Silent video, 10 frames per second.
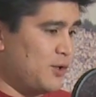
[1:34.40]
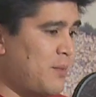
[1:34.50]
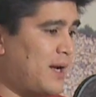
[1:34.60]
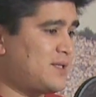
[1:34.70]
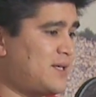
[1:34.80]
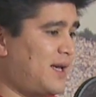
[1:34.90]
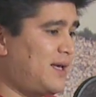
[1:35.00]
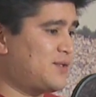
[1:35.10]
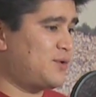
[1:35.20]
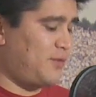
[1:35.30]
You might
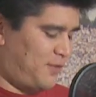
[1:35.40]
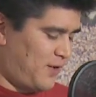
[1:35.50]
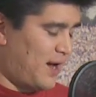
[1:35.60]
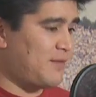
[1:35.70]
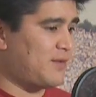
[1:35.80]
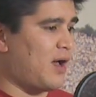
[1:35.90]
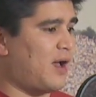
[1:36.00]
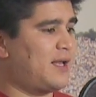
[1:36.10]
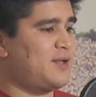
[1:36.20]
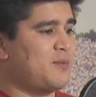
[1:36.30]
say two
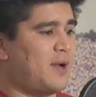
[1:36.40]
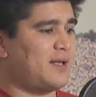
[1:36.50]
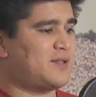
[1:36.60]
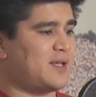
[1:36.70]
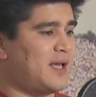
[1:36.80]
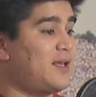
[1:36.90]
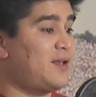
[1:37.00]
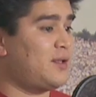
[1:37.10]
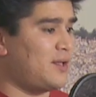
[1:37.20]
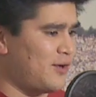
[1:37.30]
fifty-nine, you might
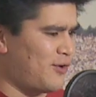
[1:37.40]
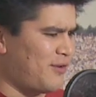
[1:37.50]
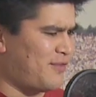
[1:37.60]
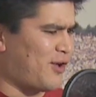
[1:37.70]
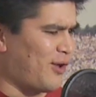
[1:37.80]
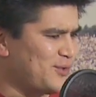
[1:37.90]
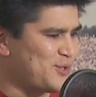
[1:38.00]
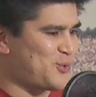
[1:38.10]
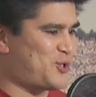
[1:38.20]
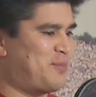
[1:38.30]
say year of
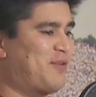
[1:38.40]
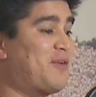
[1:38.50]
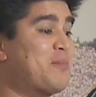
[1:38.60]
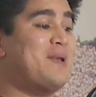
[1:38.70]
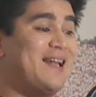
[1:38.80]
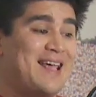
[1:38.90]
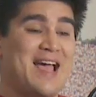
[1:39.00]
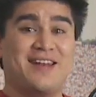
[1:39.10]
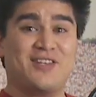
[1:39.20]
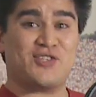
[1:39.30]
consulship of
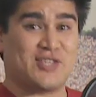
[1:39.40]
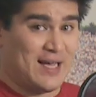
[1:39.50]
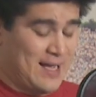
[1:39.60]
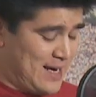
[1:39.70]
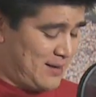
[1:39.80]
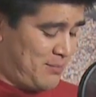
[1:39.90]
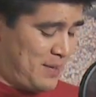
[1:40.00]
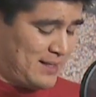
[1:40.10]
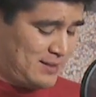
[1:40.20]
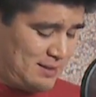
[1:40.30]
Aemilianus and
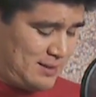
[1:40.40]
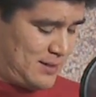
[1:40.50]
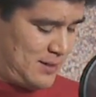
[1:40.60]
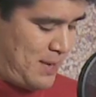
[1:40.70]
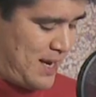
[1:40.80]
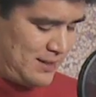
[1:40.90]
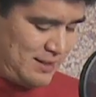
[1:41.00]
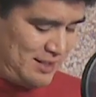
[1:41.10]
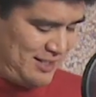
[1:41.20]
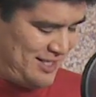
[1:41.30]
Bassus,
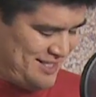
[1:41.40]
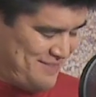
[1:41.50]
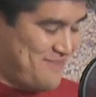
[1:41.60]
Bassus.